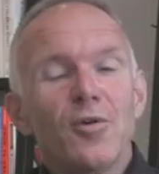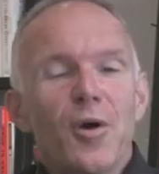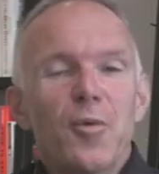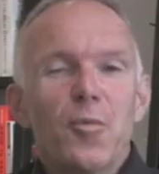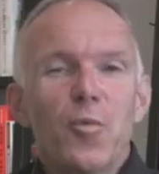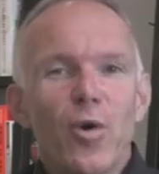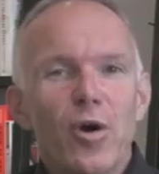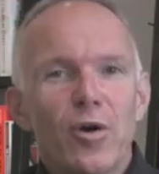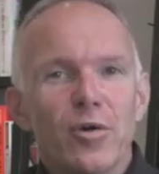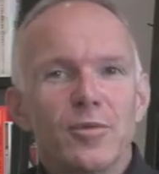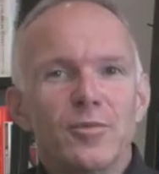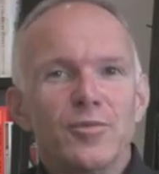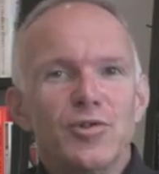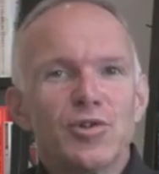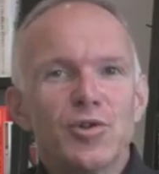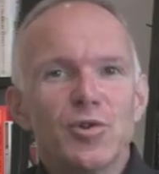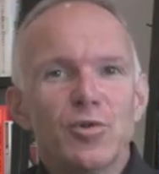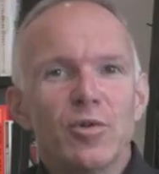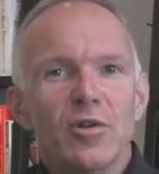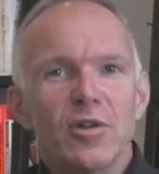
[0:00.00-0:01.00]
and welcome
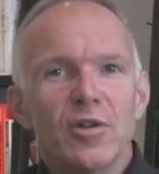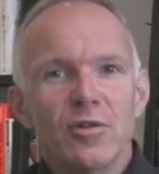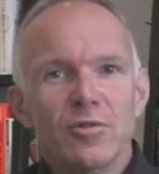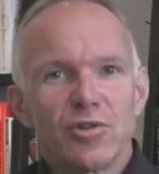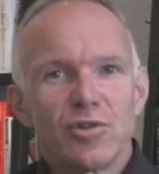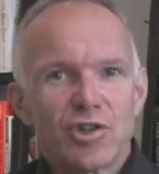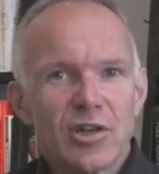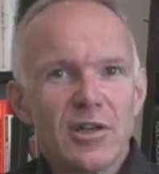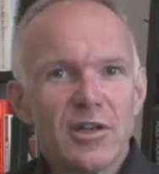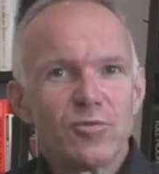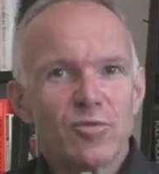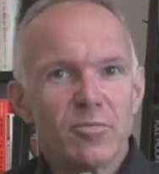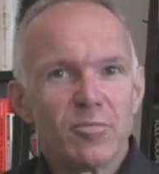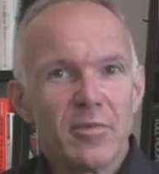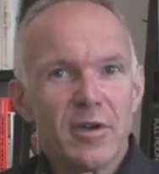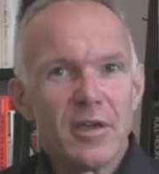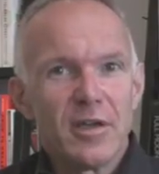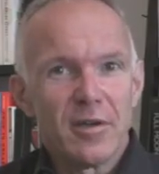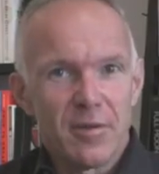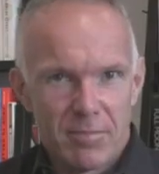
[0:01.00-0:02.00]
to Loose Change with
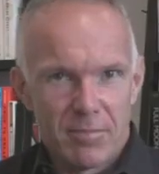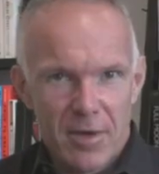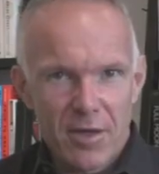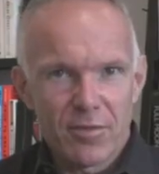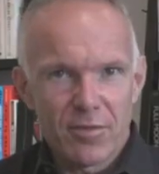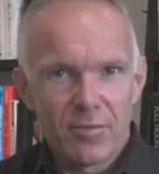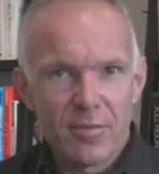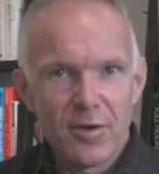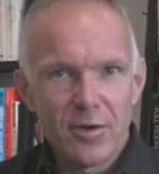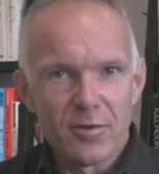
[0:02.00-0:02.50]
me, Matthew